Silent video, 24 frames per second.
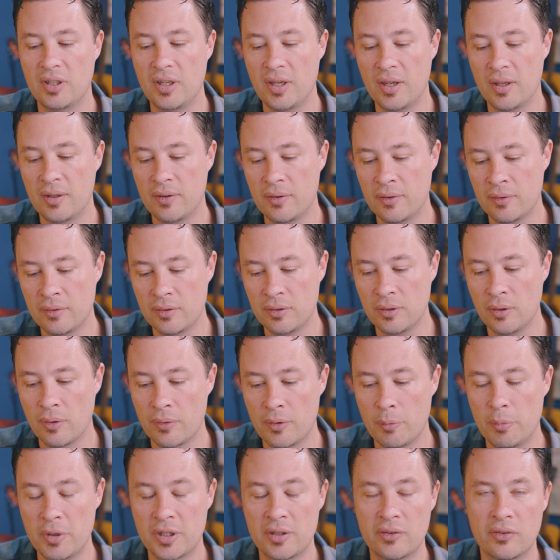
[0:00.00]
And you know,
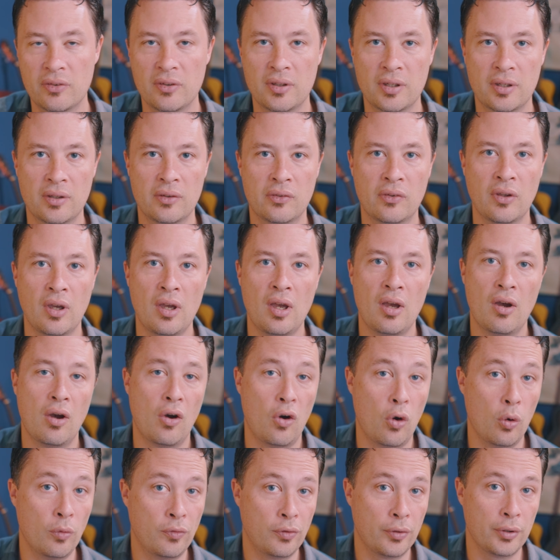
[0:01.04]
the biggest thing is
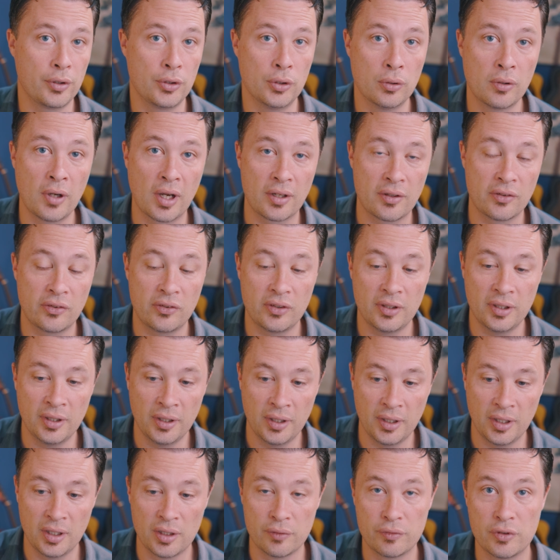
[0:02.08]
hopefully you got to see
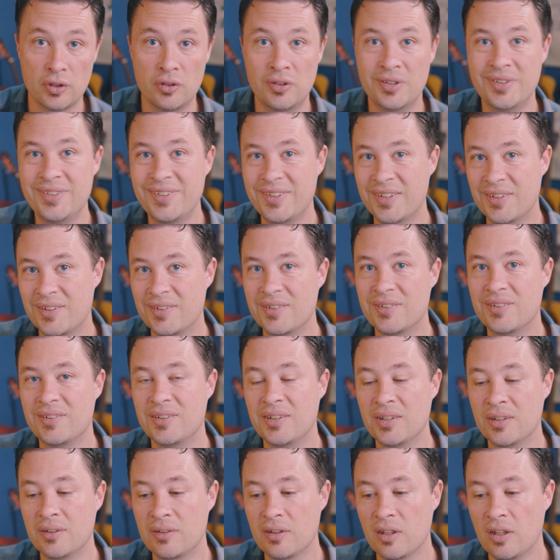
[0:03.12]
it. And if you didn't get to
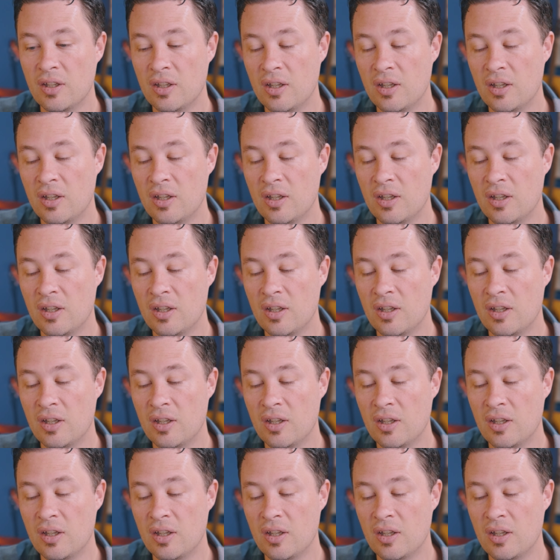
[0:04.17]
see it,